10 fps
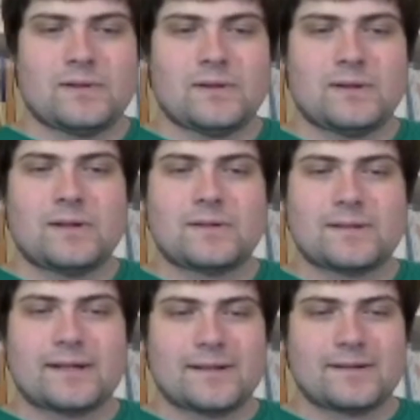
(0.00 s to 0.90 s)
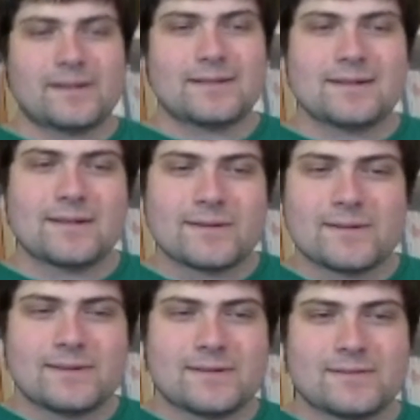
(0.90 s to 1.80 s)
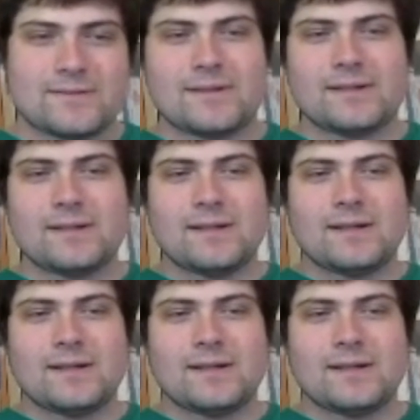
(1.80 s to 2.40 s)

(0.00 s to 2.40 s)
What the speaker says: Alright, crazy art on this one.